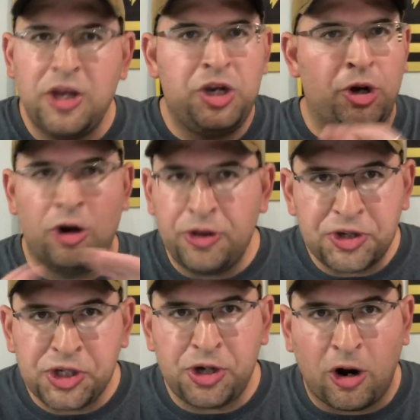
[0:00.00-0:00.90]
You're the
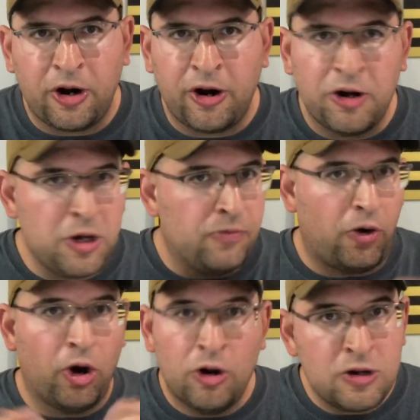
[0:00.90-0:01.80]
starter. You've
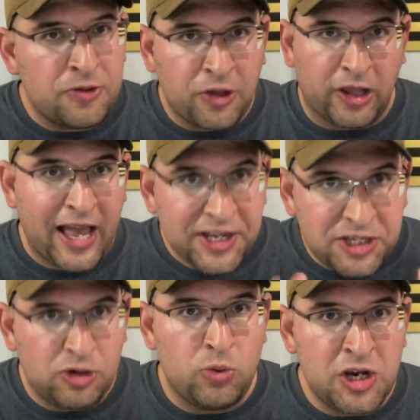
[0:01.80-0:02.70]
earned it the last
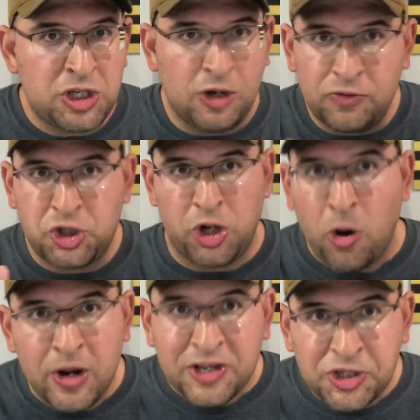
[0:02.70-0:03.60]
2 weeks. You've
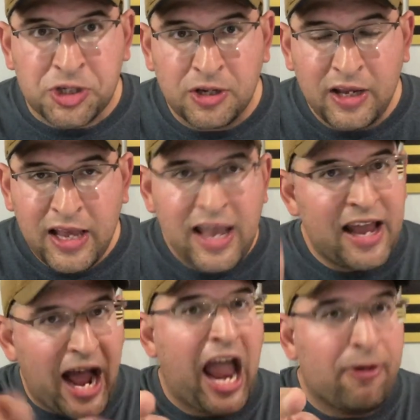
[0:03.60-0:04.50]
shown us.
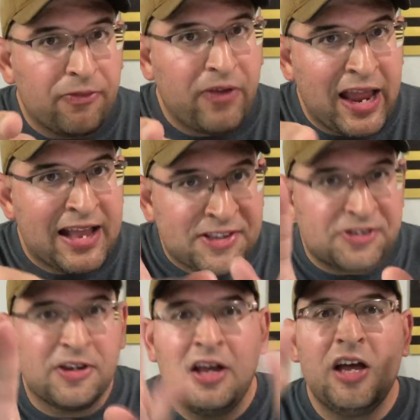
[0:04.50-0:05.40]
And Iowa
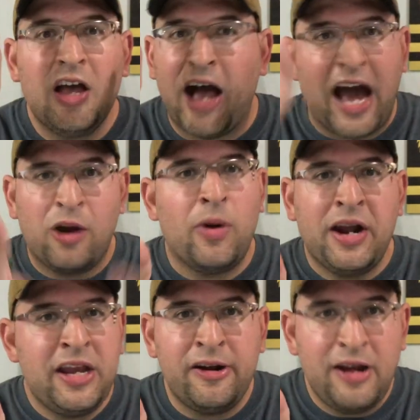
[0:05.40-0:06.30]
fans, I don't want
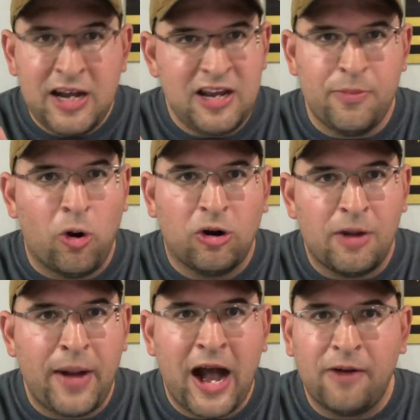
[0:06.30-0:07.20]
to hear any more
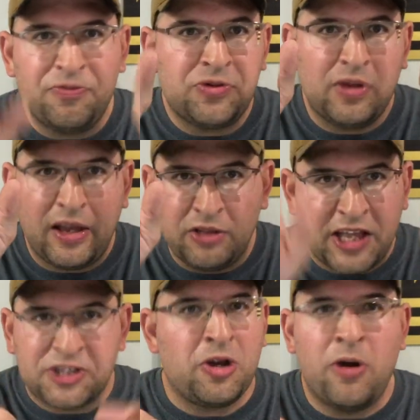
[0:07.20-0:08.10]
about
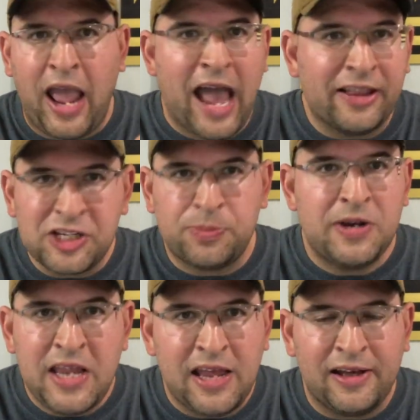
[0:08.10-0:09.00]
let's go to Alex
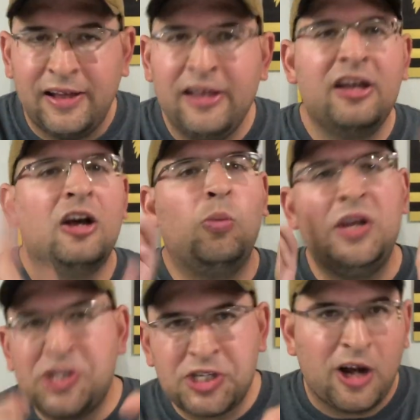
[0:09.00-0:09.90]
Padilla. We
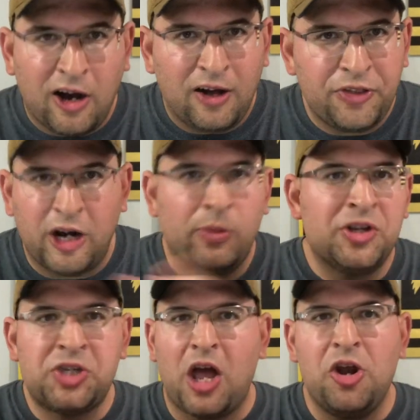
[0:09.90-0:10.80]
saw there
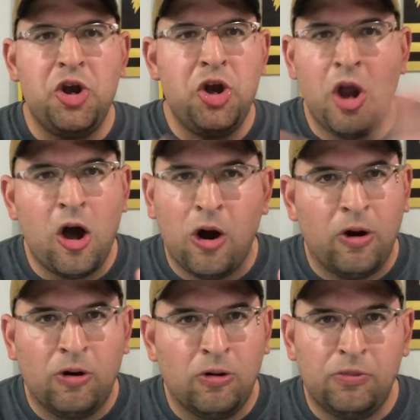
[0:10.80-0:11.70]
was
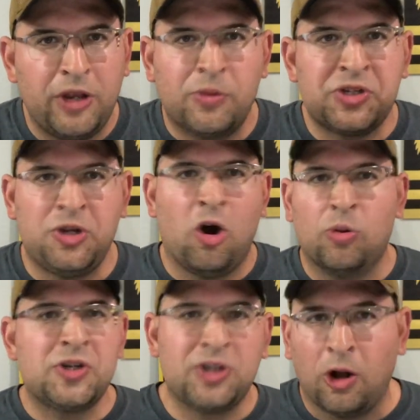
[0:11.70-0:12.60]
no
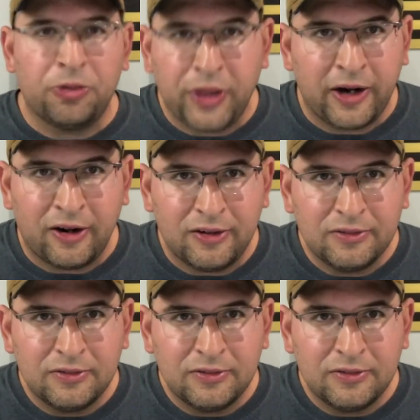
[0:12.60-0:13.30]
result there.